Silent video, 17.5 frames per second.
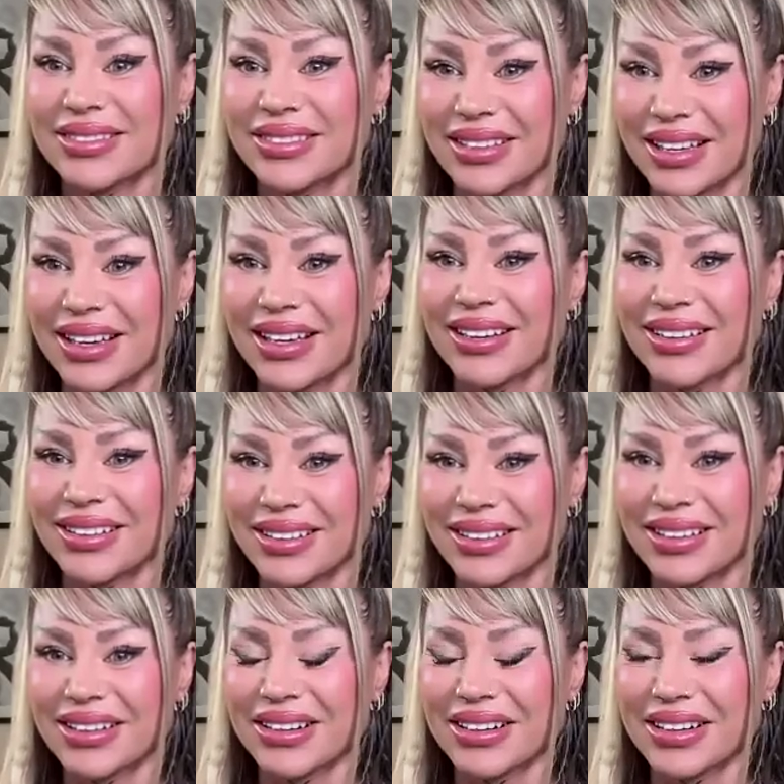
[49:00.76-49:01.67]

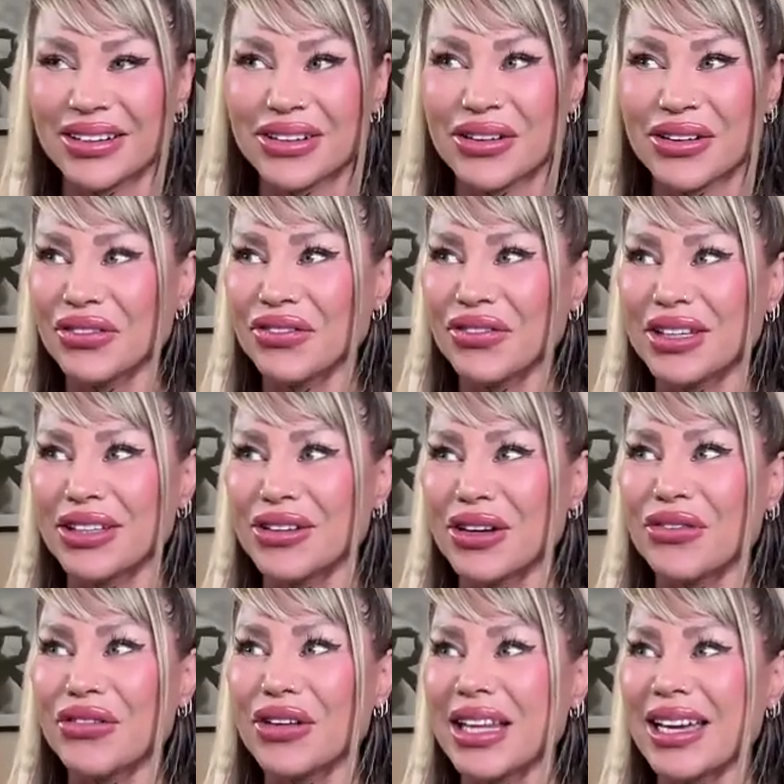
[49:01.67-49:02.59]
Yeah. I know, I feel you.
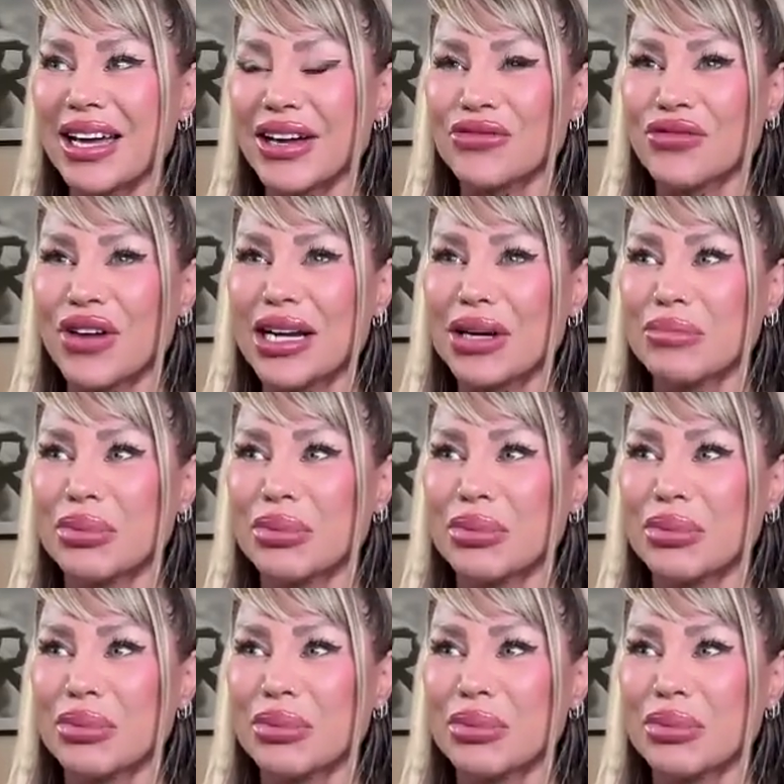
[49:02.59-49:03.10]
I feel like I could write